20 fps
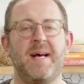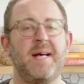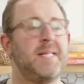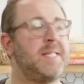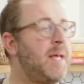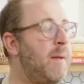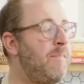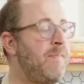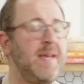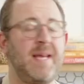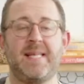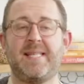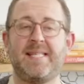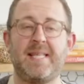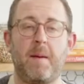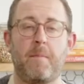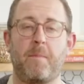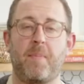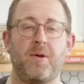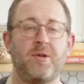something
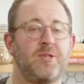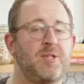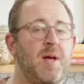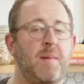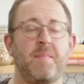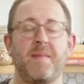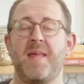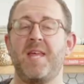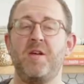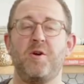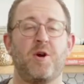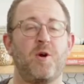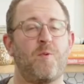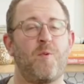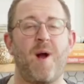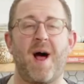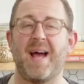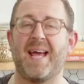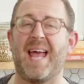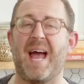simple, something that you can
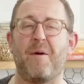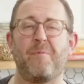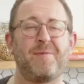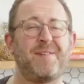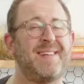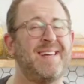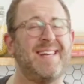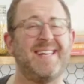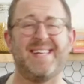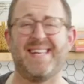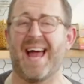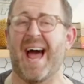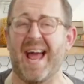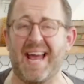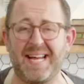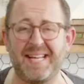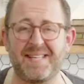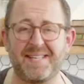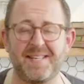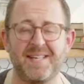rock out
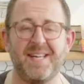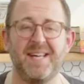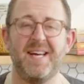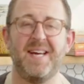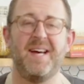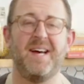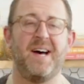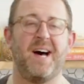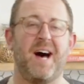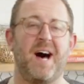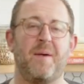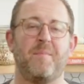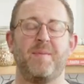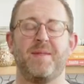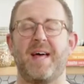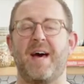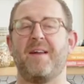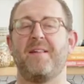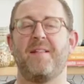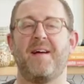tonight
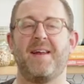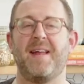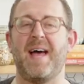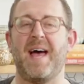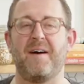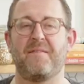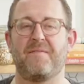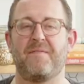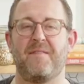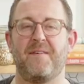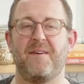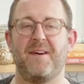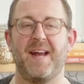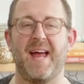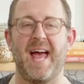without a lot of effort.